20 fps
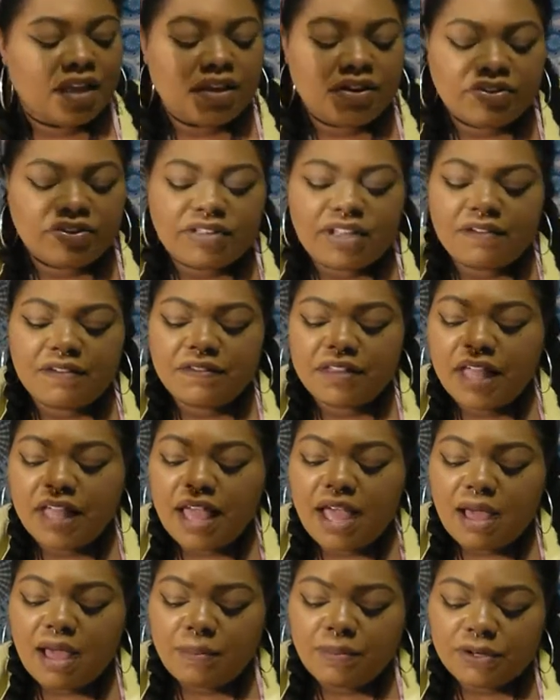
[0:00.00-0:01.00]
there's definitely
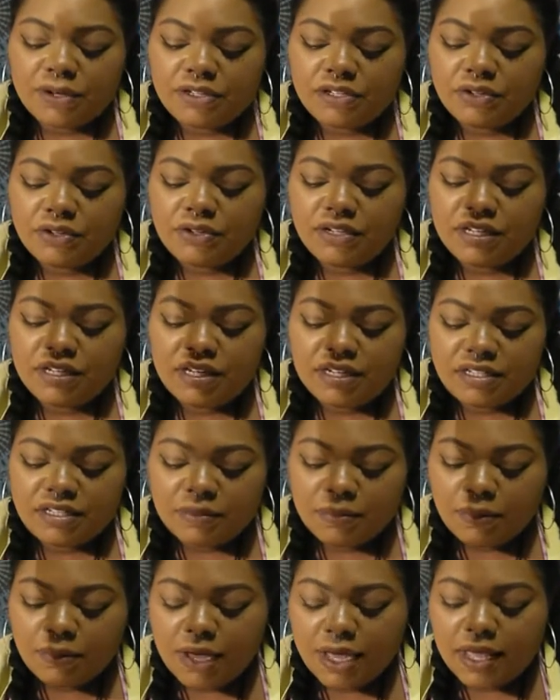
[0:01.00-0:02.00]
an opportunity
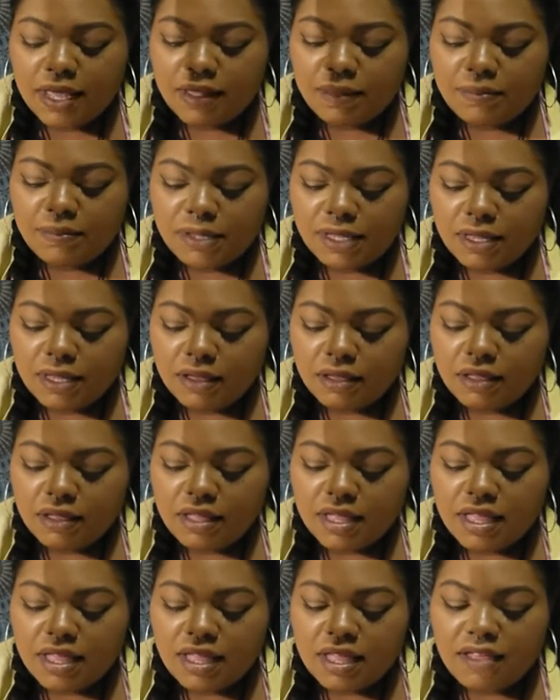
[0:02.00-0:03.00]
to break up here
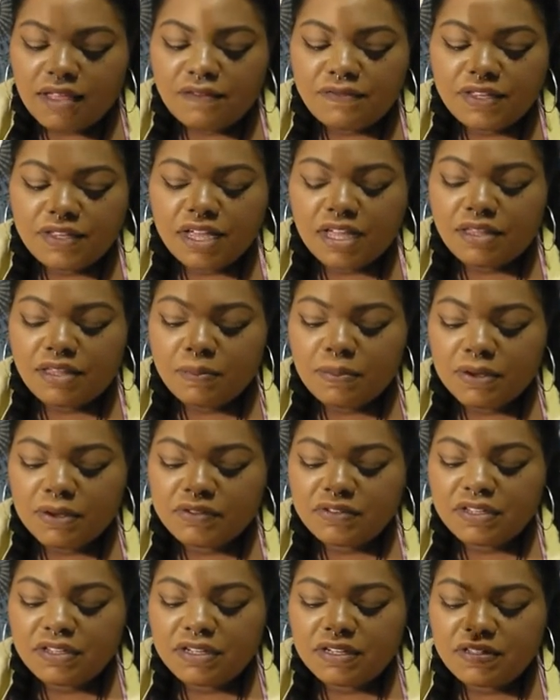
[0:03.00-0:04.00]
if the other
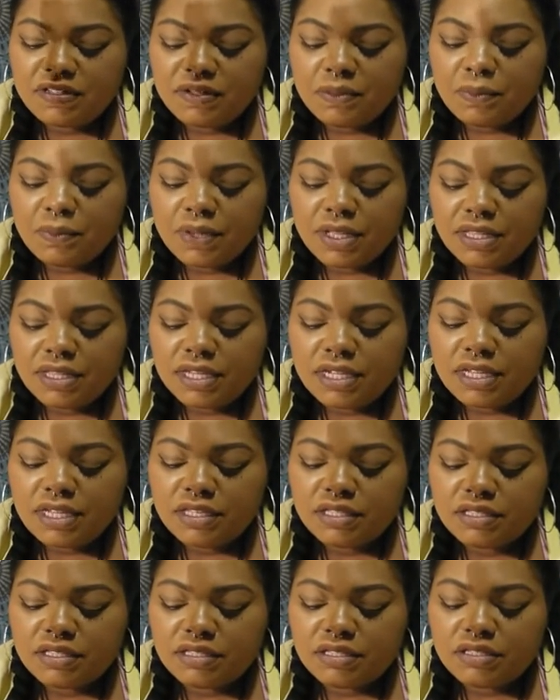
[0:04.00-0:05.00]
person isn't
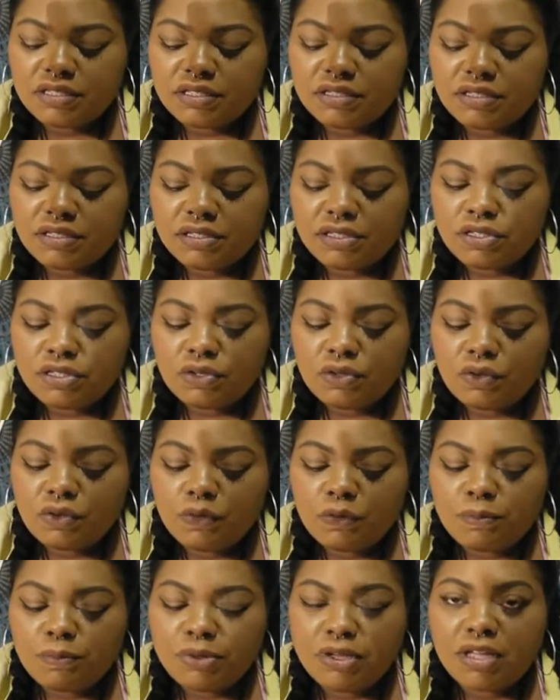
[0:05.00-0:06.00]
willing
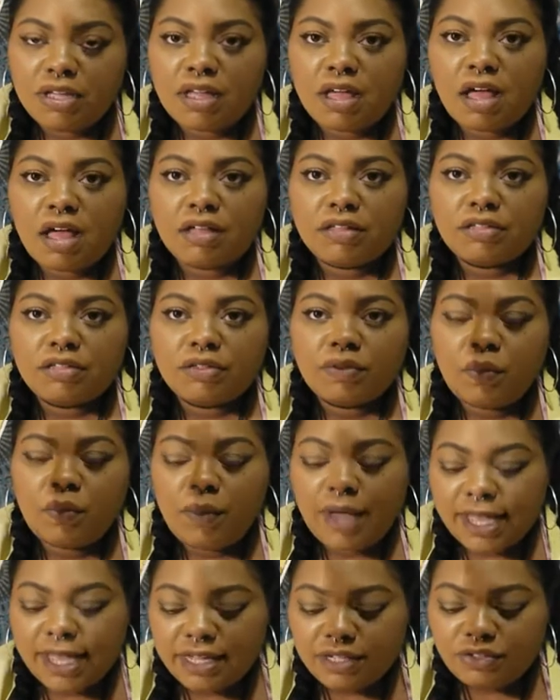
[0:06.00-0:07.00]
to put
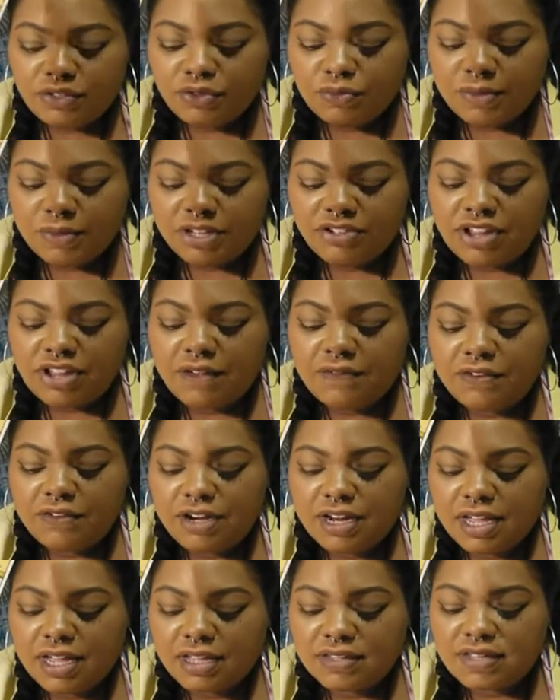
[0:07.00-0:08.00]
way too much
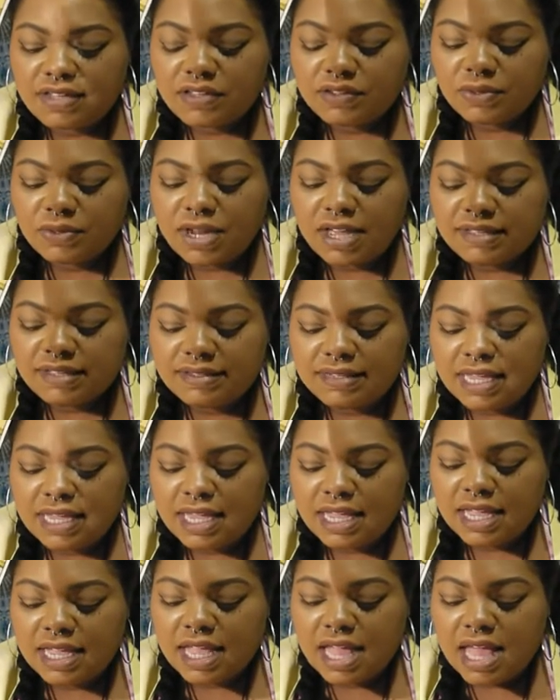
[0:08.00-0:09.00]
effort in because that's what I see.